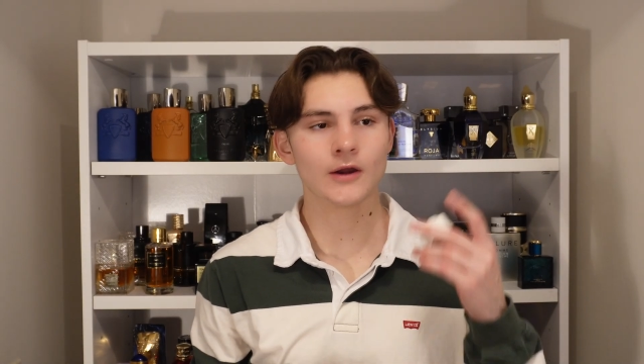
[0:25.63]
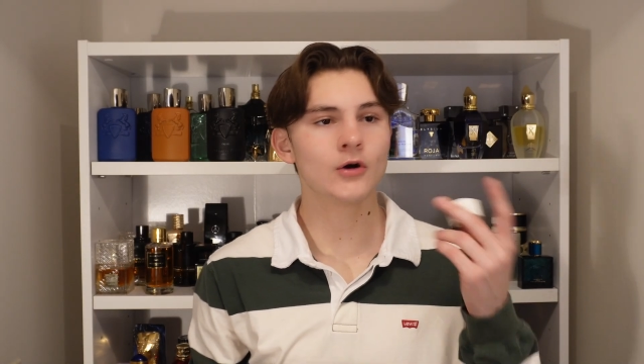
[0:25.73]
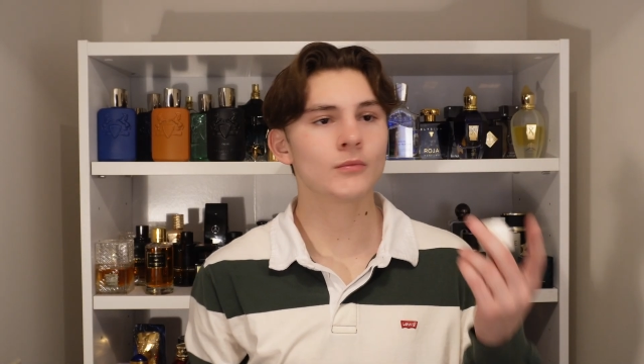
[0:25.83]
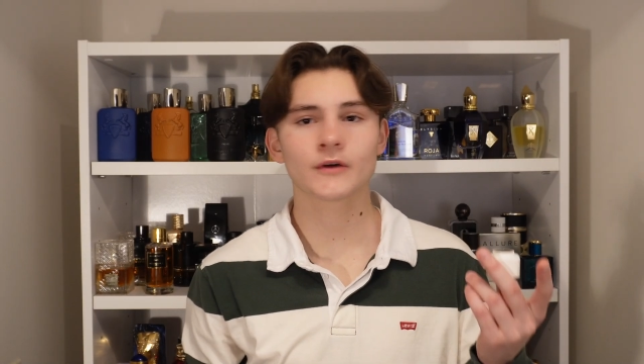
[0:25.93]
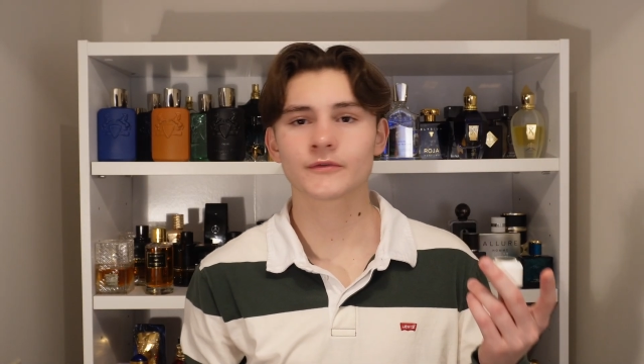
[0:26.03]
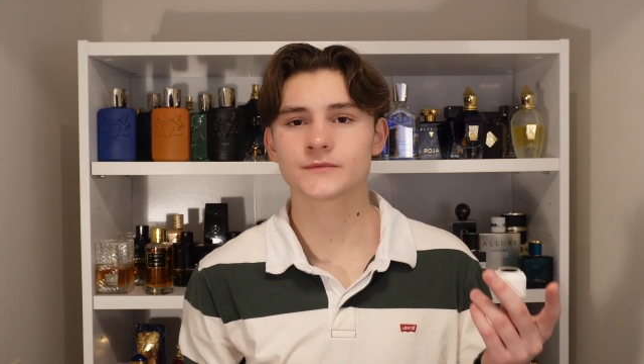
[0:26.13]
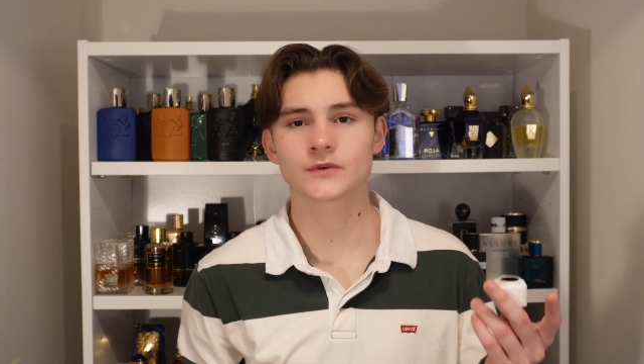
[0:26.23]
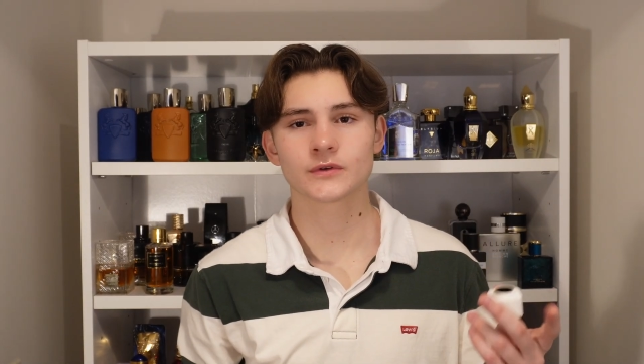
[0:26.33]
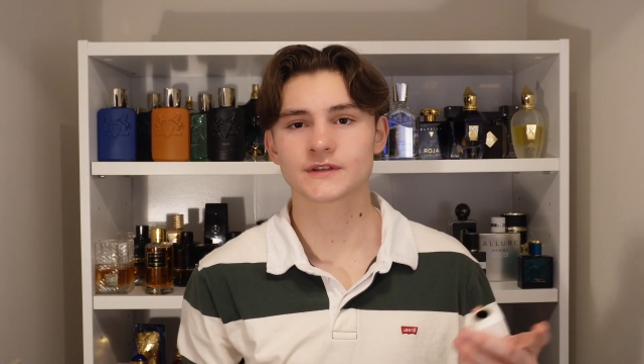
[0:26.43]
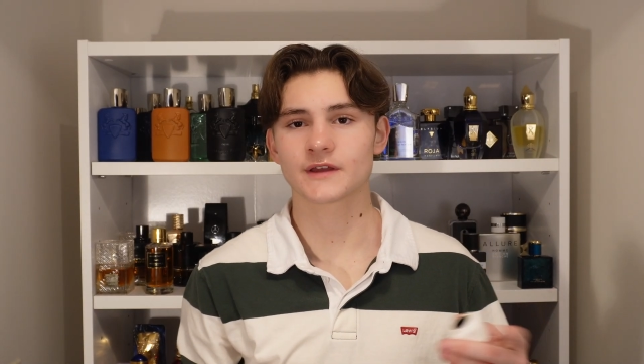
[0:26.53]
Omar from
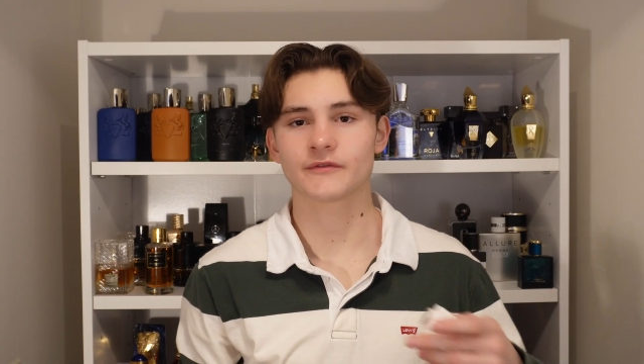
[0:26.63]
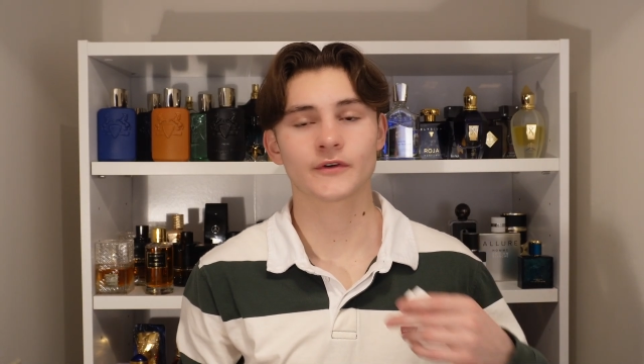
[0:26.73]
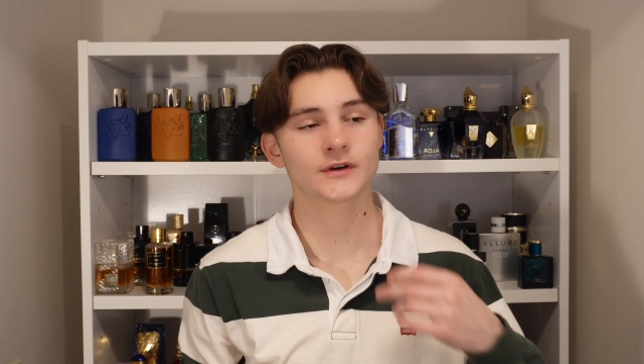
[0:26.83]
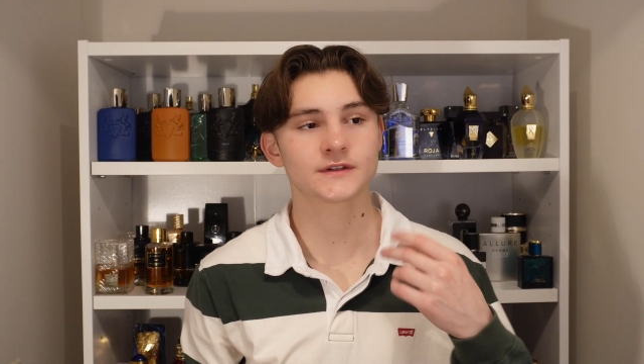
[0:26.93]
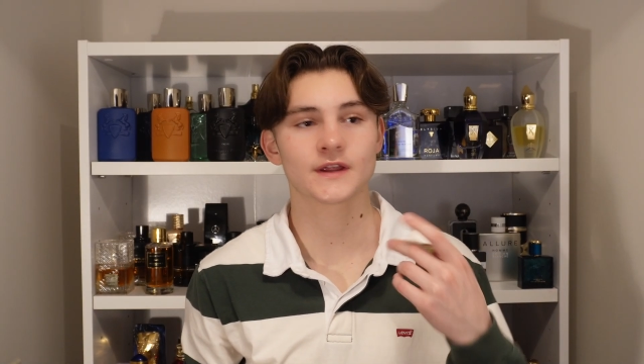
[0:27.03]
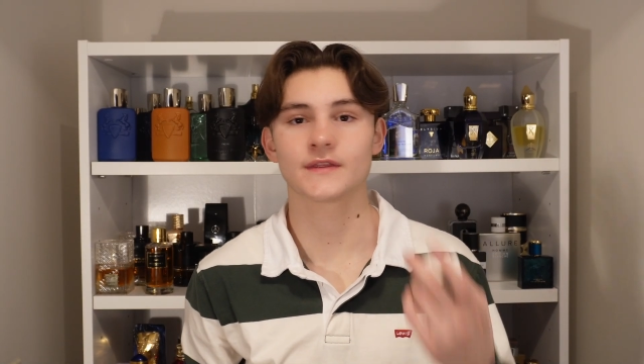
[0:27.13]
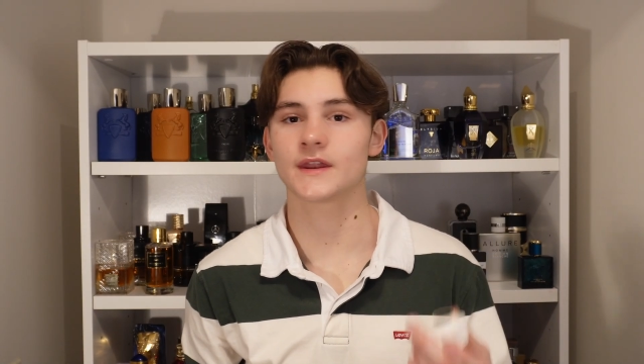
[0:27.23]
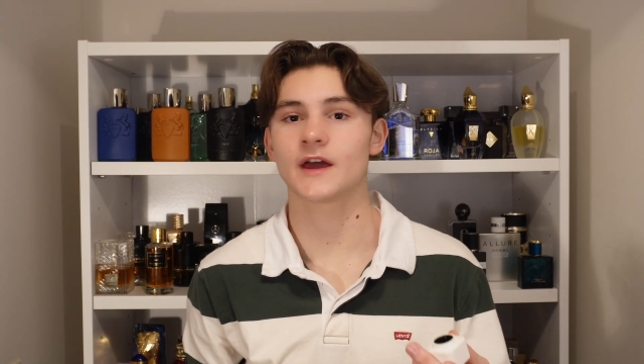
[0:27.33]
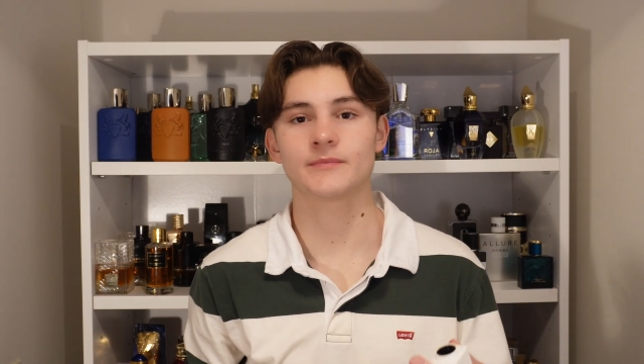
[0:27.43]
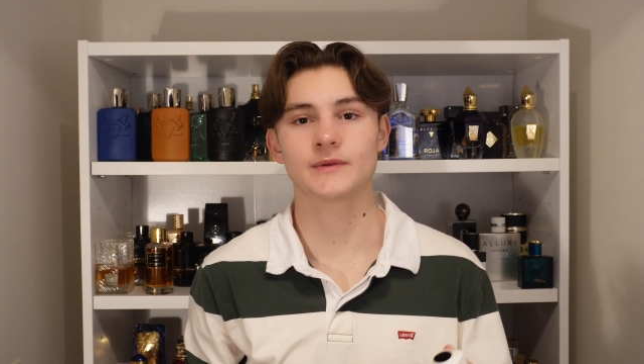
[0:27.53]
School of Scent first, and
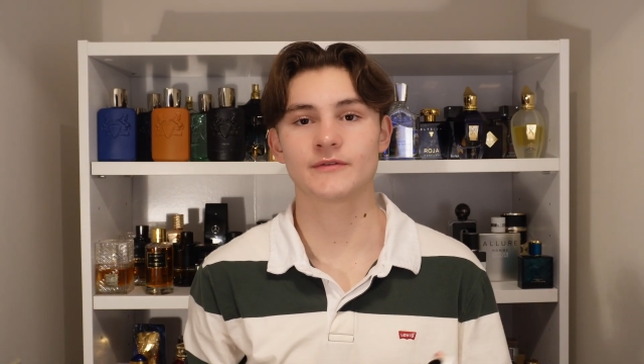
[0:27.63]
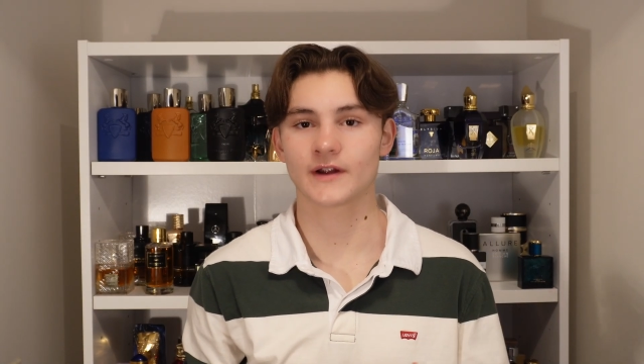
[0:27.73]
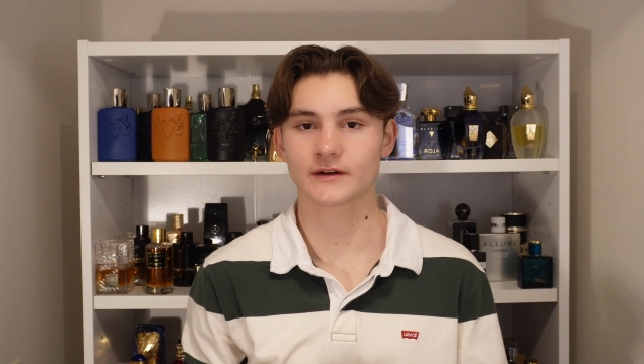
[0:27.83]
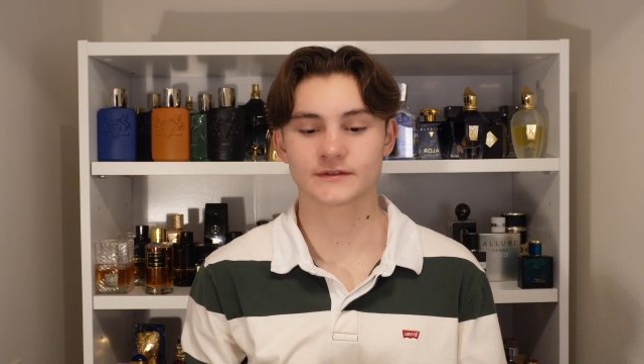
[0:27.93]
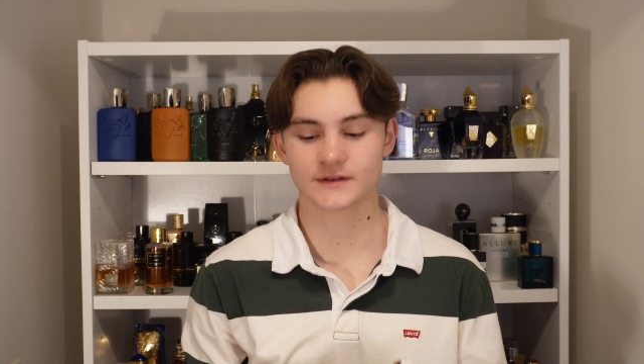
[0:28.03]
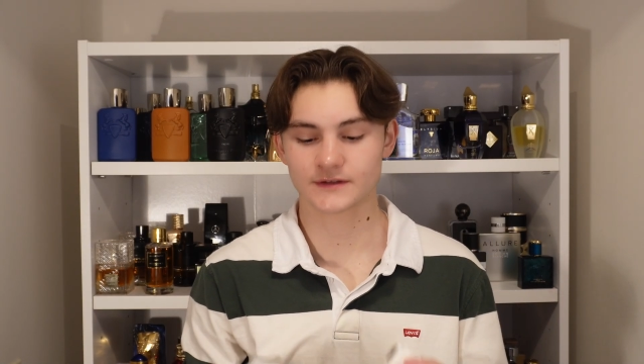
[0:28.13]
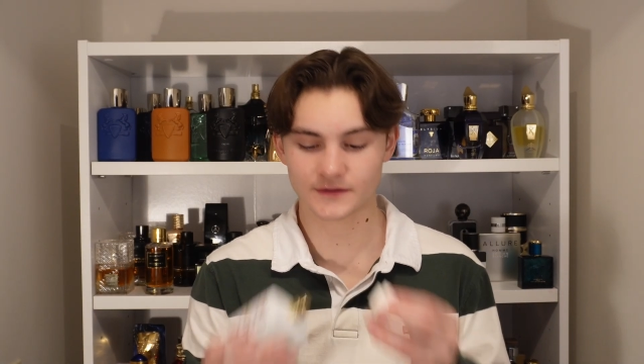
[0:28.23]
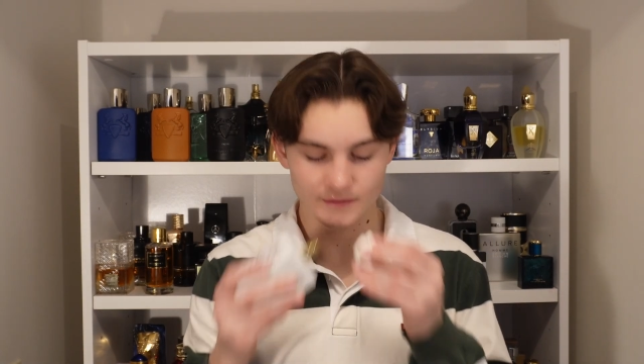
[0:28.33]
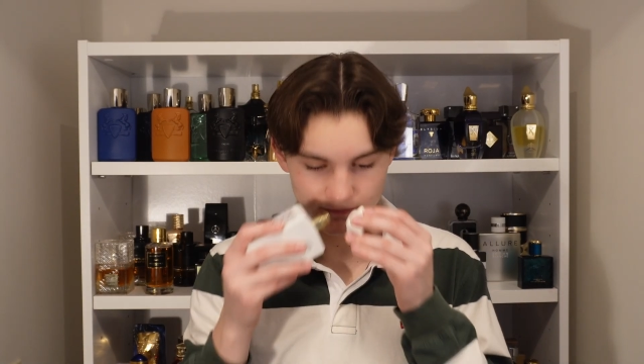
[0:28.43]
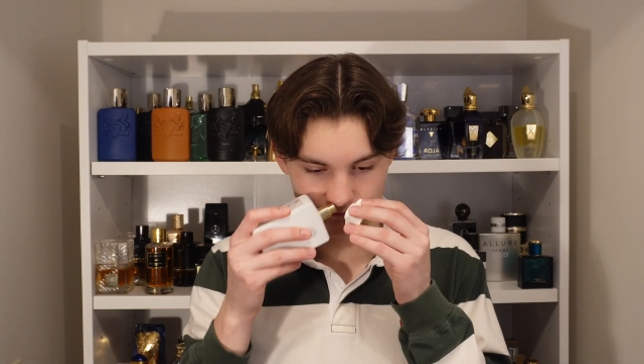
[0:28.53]
then FB Fragrances.